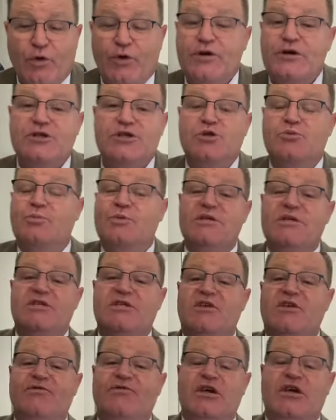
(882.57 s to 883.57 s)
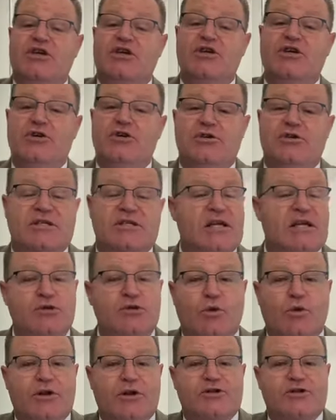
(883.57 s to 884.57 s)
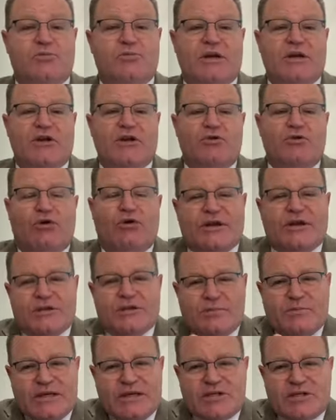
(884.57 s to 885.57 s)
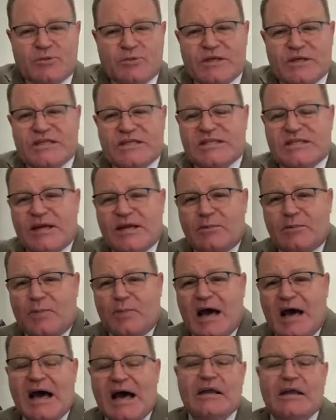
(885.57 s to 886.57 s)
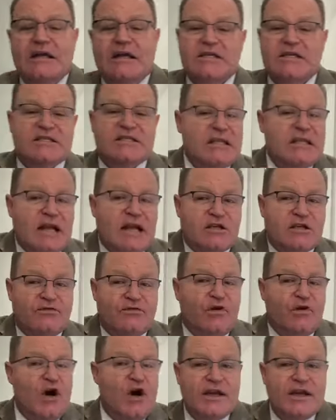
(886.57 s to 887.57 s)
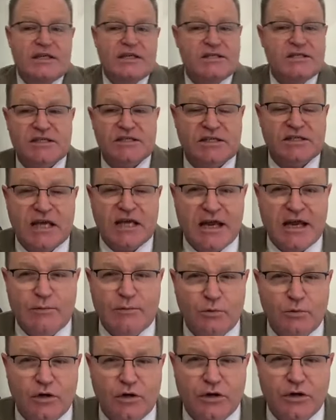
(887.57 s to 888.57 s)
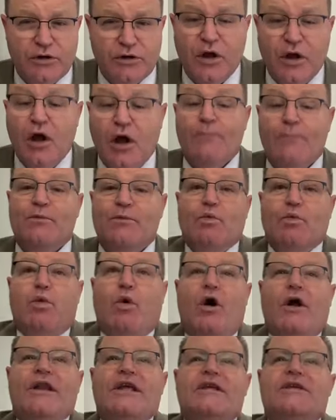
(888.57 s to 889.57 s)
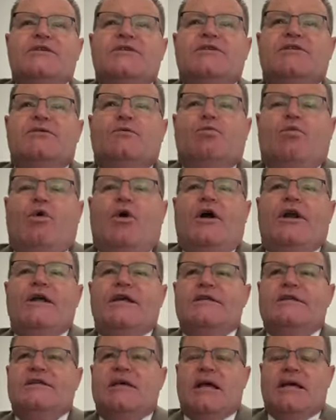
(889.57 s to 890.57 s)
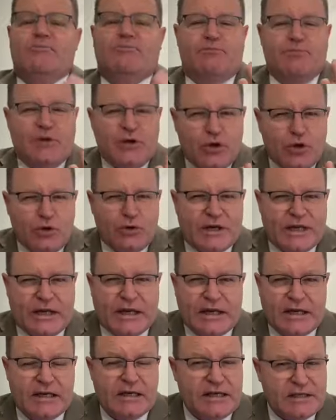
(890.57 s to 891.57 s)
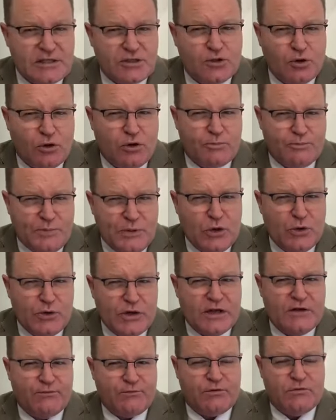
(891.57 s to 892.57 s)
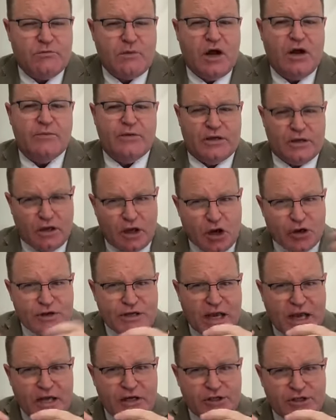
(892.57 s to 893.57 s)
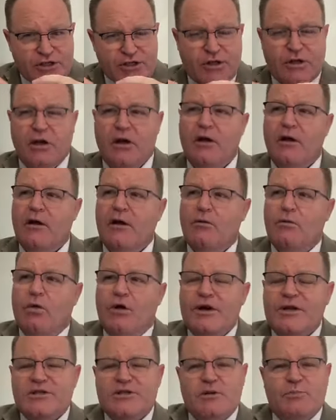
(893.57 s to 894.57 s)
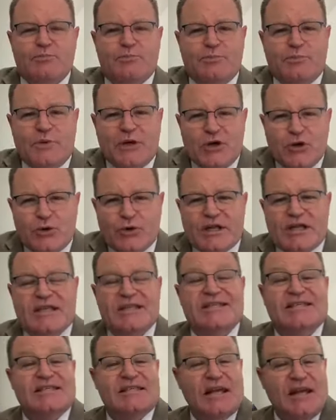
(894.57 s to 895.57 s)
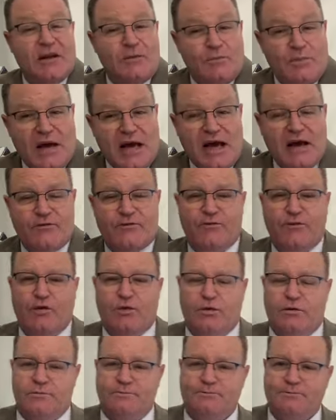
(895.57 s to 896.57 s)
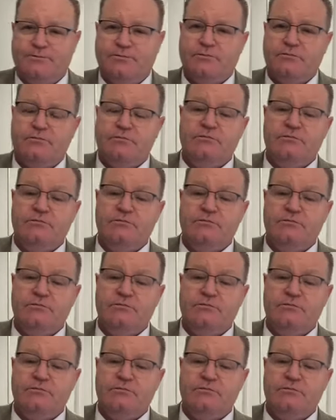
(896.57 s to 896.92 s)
for a specific use. That's what to be anointed means, to be set apart. Sanctified is the same word. What is a building? Let's talk building for a moment, location. What is a building set apart for?